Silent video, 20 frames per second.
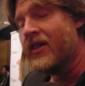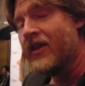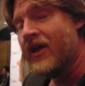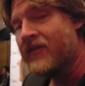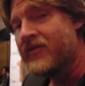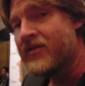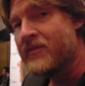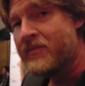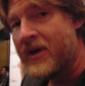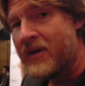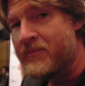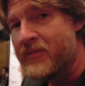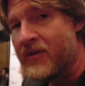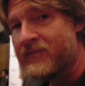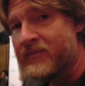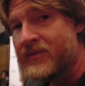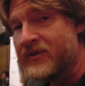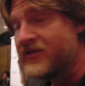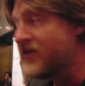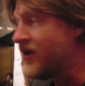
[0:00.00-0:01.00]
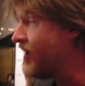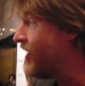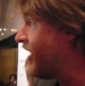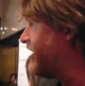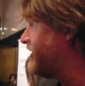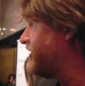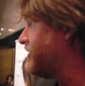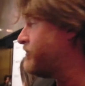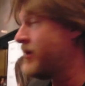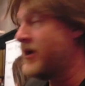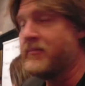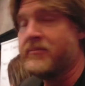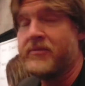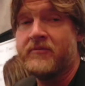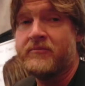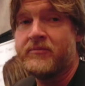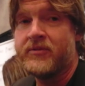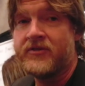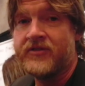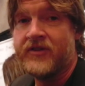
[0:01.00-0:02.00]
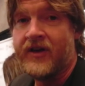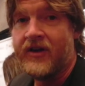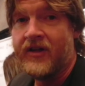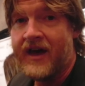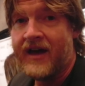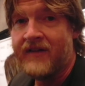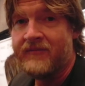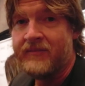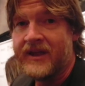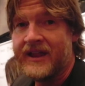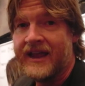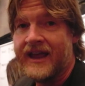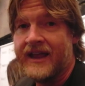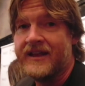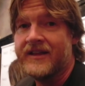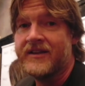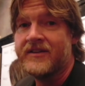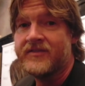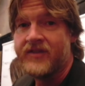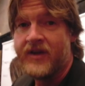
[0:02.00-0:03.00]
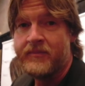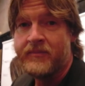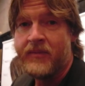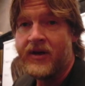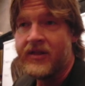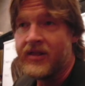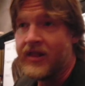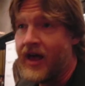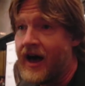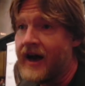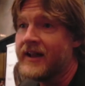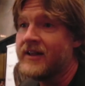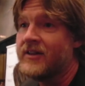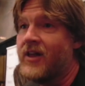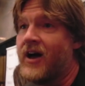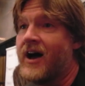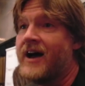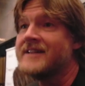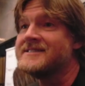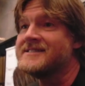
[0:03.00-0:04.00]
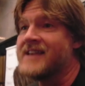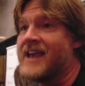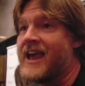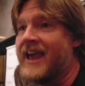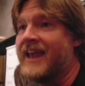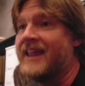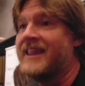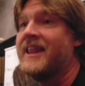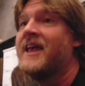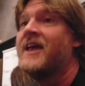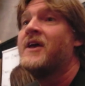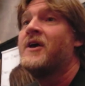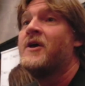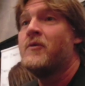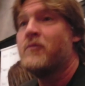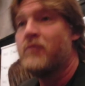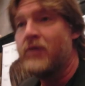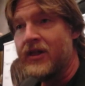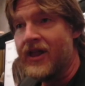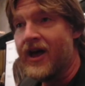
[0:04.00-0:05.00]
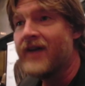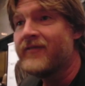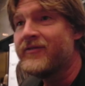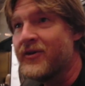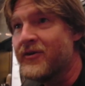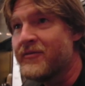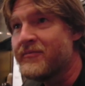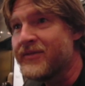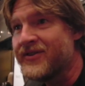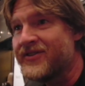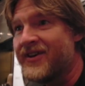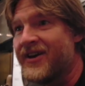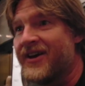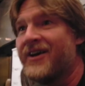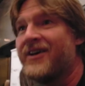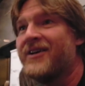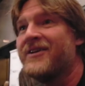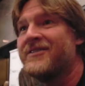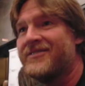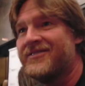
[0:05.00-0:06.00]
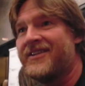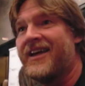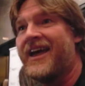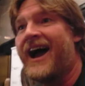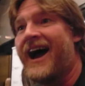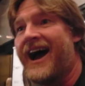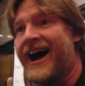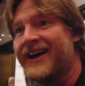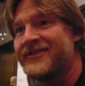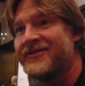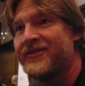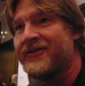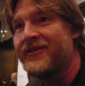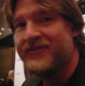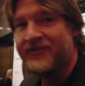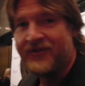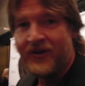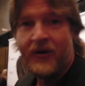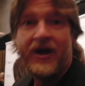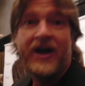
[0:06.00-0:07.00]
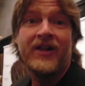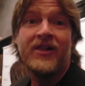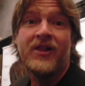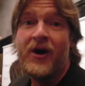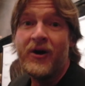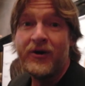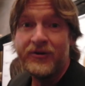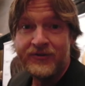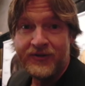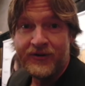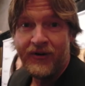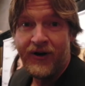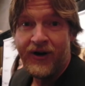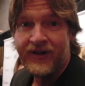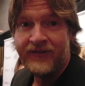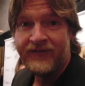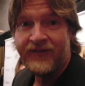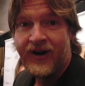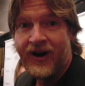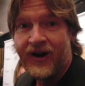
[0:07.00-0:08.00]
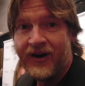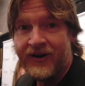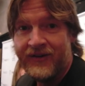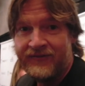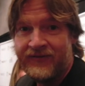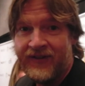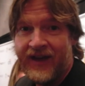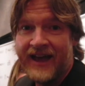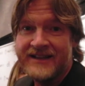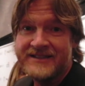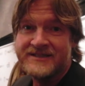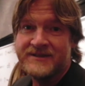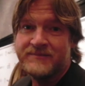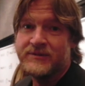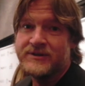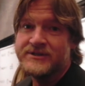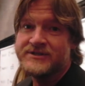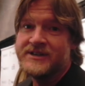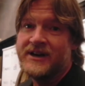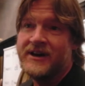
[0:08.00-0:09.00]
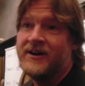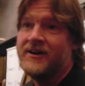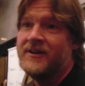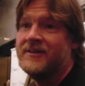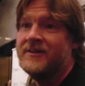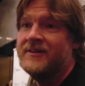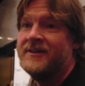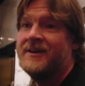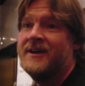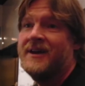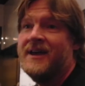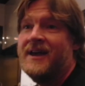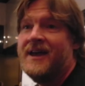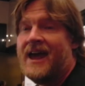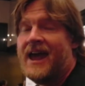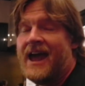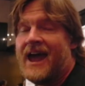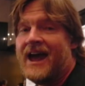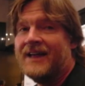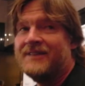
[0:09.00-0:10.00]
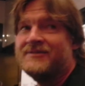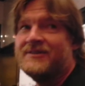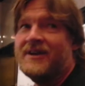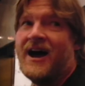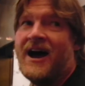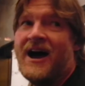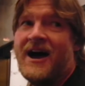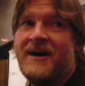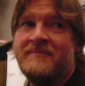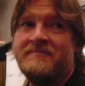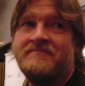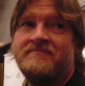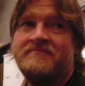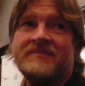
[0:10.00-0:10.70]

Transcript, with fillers: Love the people of Brazil, and the people of Brazil have been hitting us up online a lot saying, We love you in Brazil. Say hi to, so hello to all of our fans in Brazil. And um,